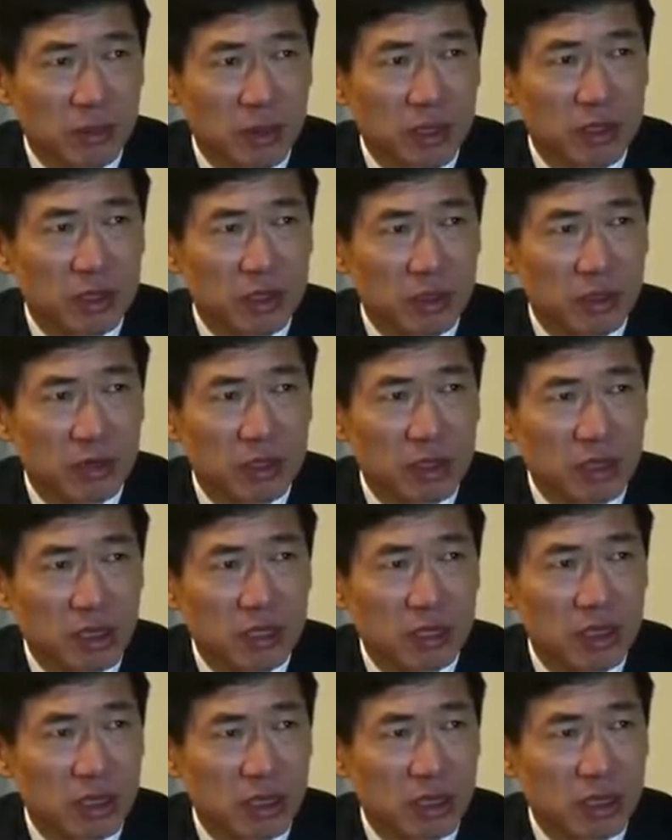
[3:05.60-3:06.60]
About over
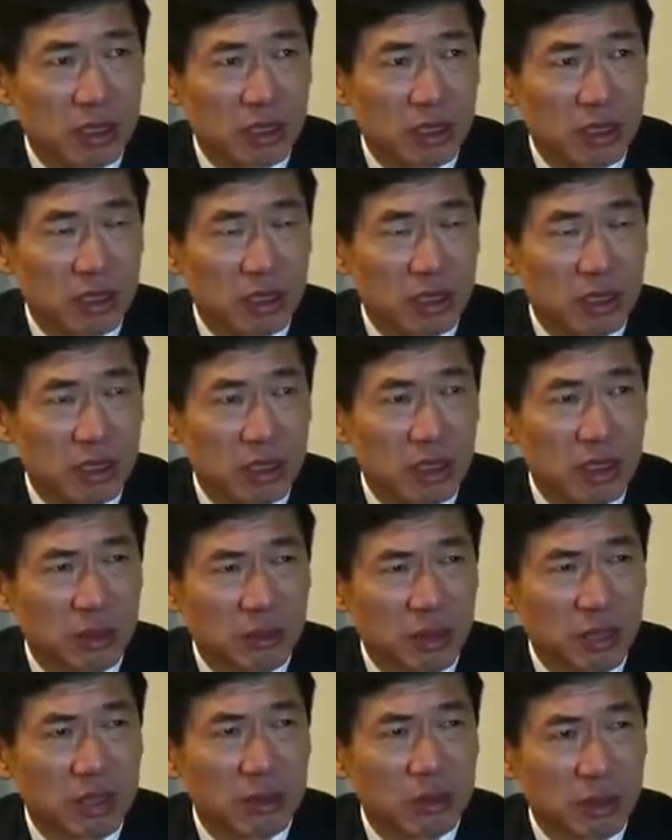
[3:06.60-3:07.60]
60,
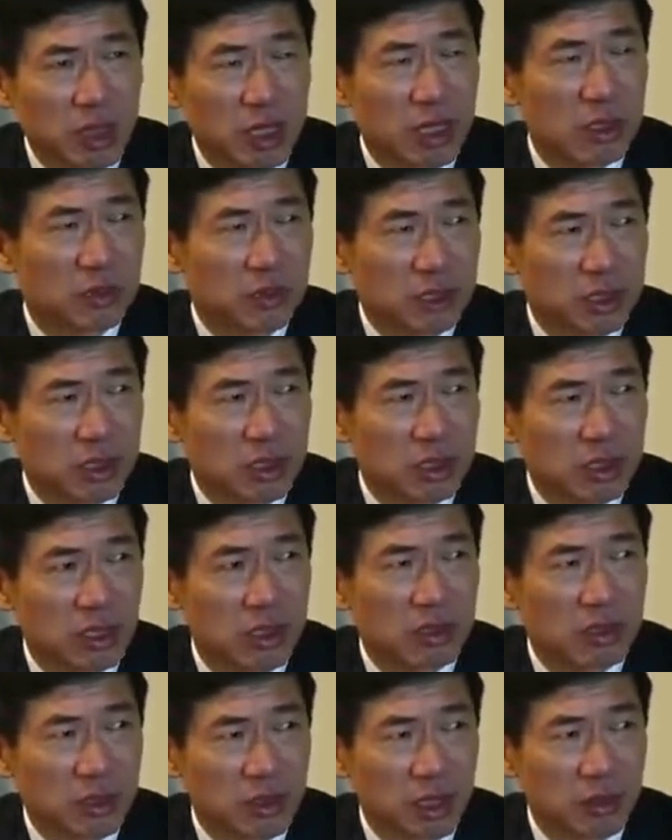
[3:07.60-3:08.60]
about
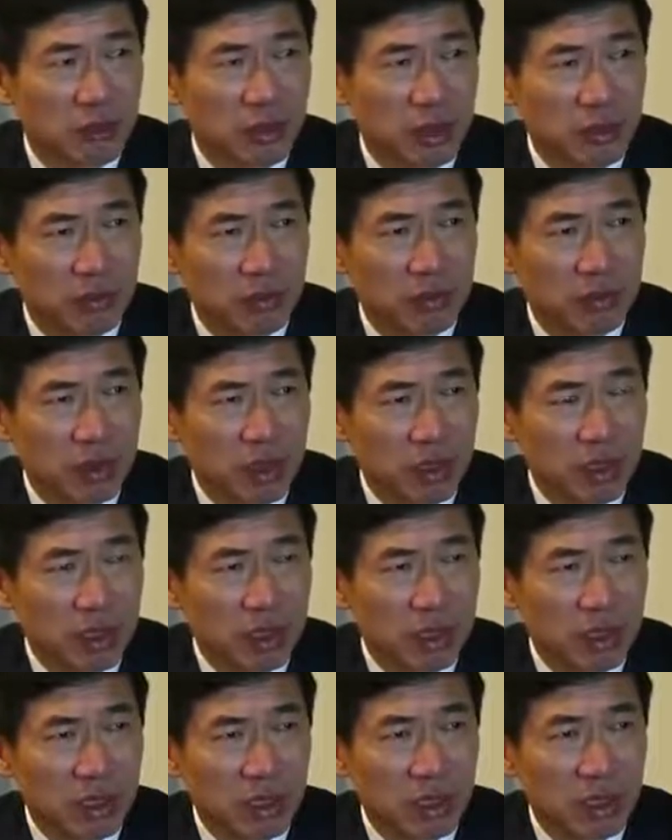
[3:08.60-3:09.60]
100,000 of them.
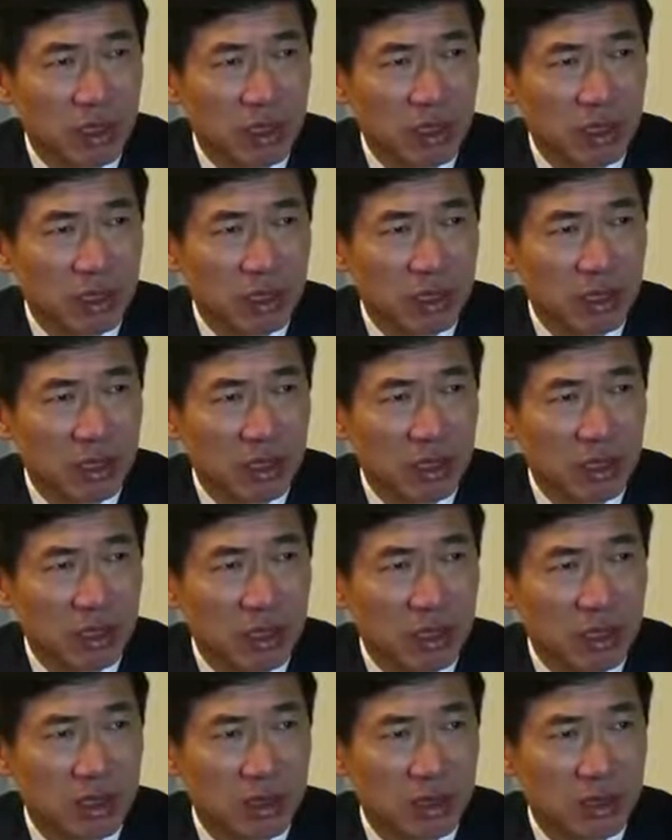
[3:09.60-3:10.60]
Sure. Yeah, and
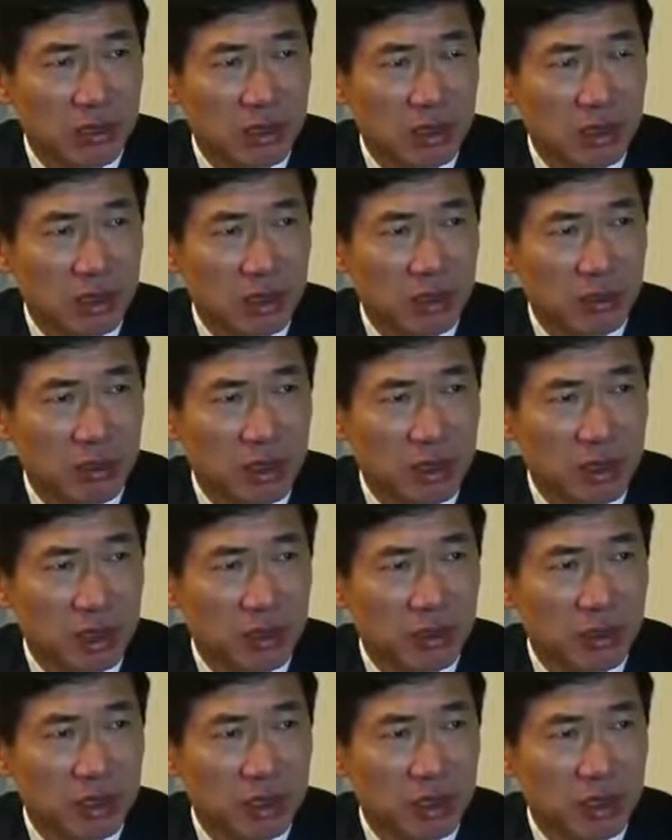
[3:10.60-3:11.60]
with a
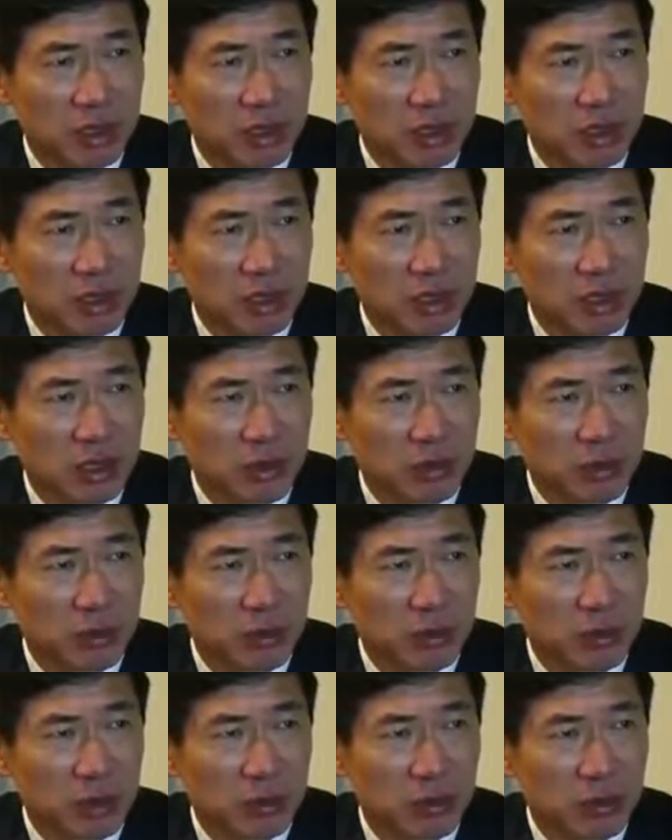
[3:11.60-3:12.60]
majority
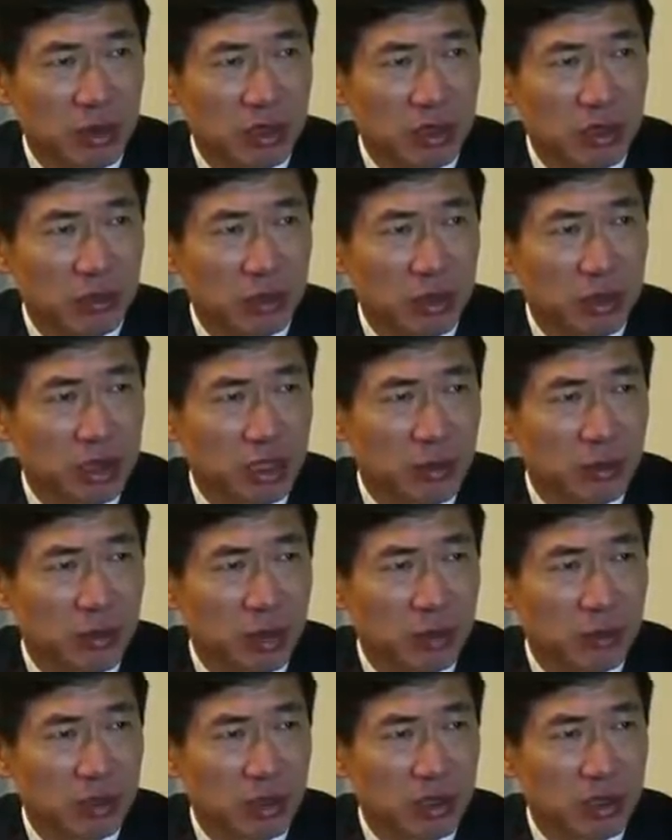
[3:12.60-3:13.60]
being the Muslim
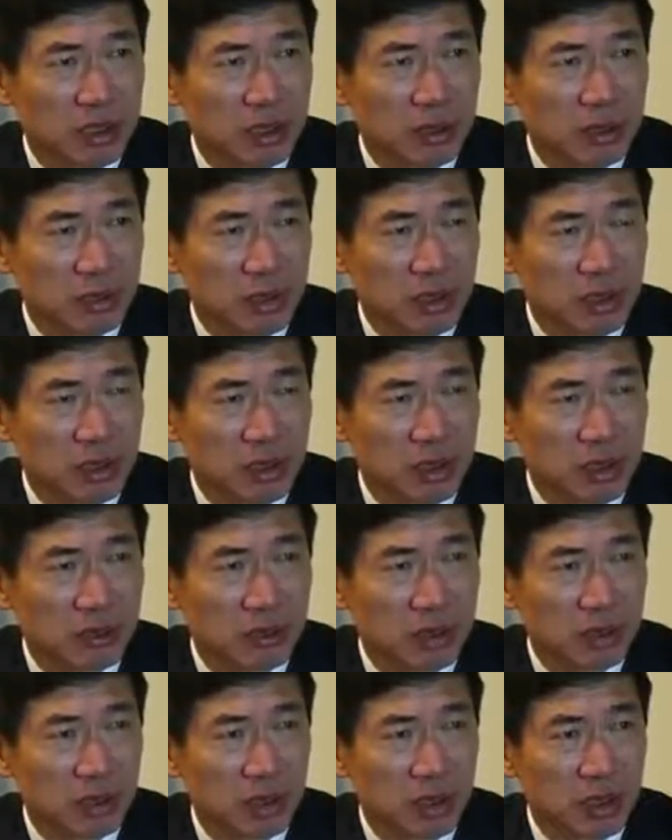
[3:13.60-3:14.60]
population, but a
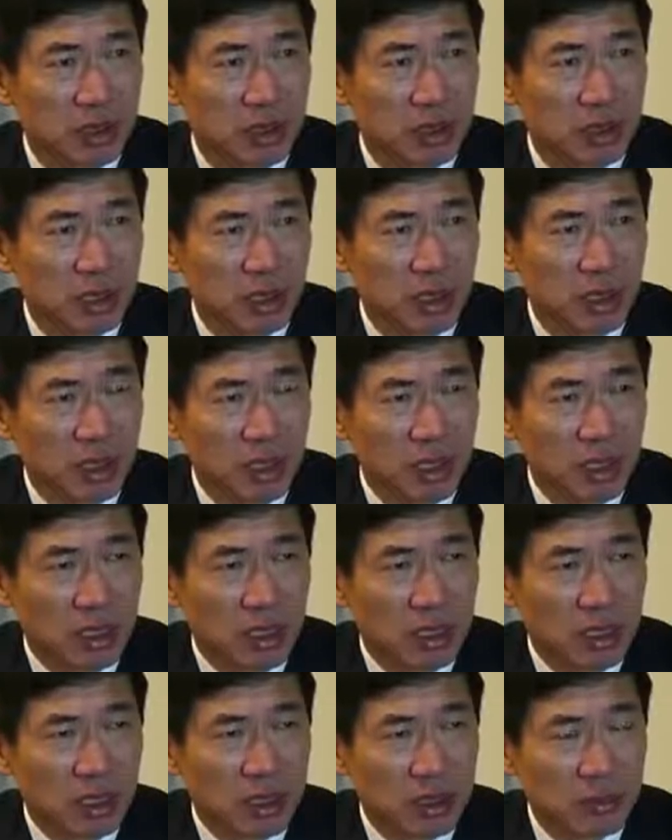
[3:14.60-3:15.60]
small
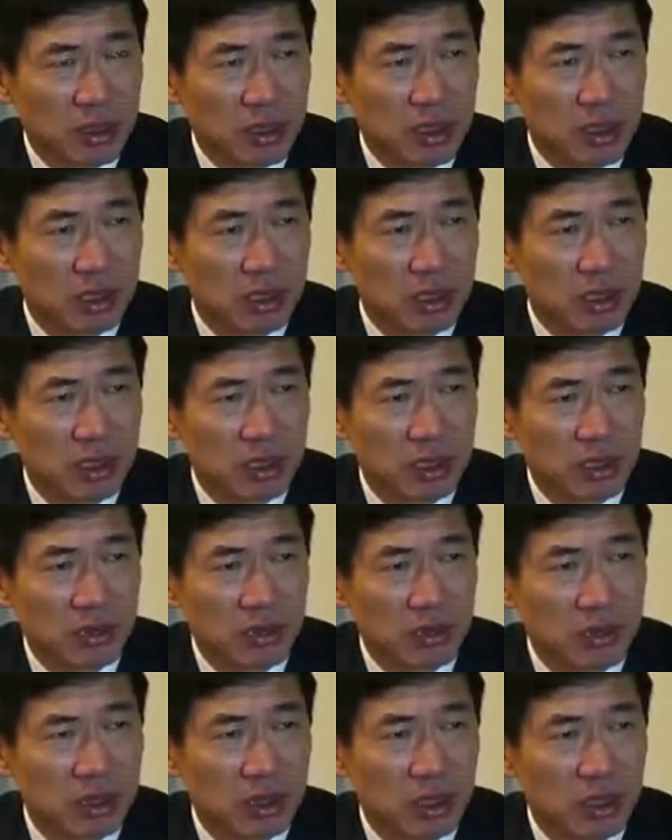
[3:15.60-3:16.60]
percentage
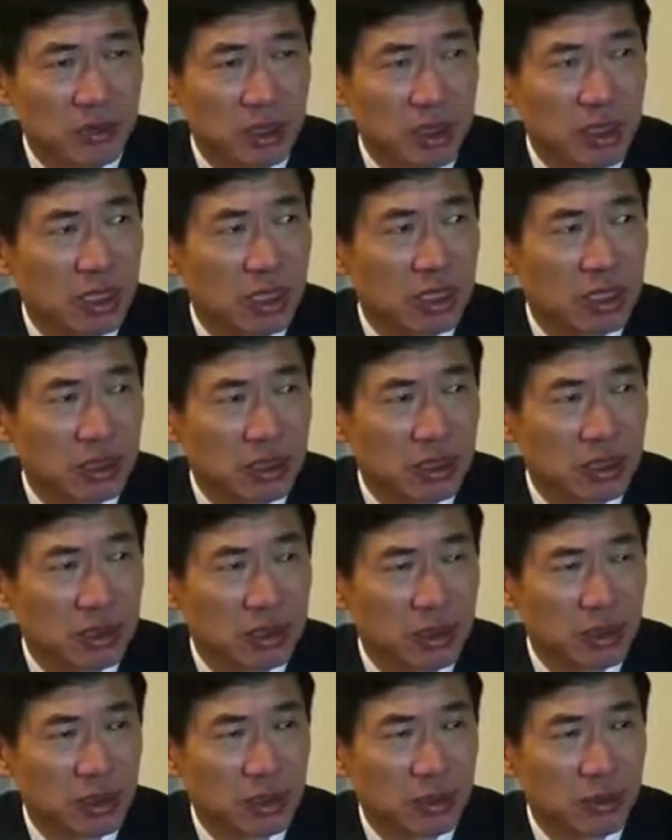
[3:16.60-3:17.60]
with the
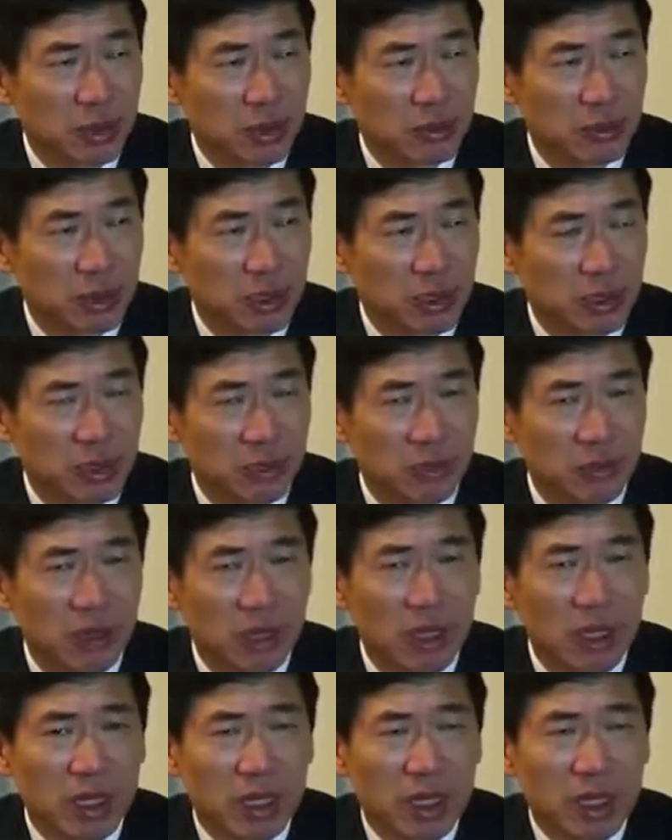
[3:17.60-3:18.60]
Rakhine population.
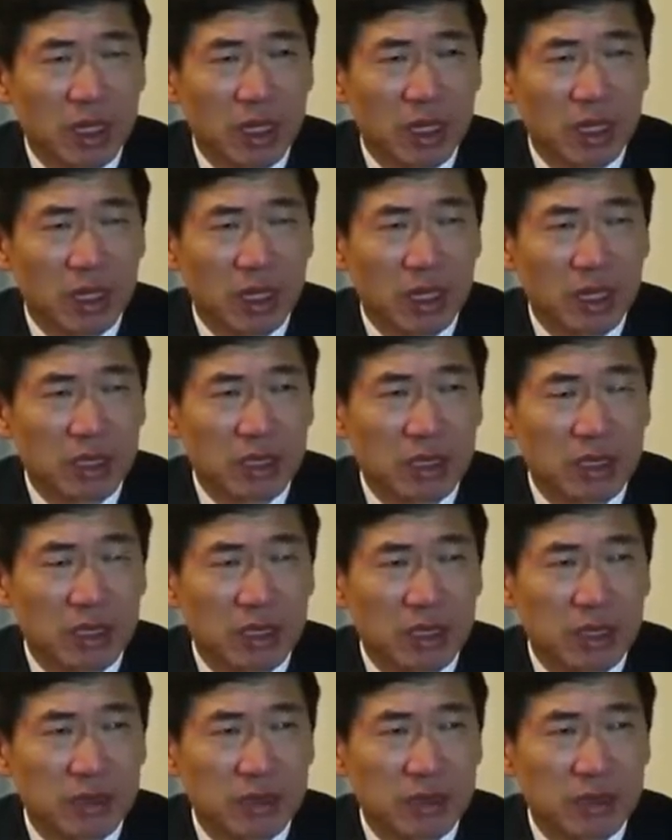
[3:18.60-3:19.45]
And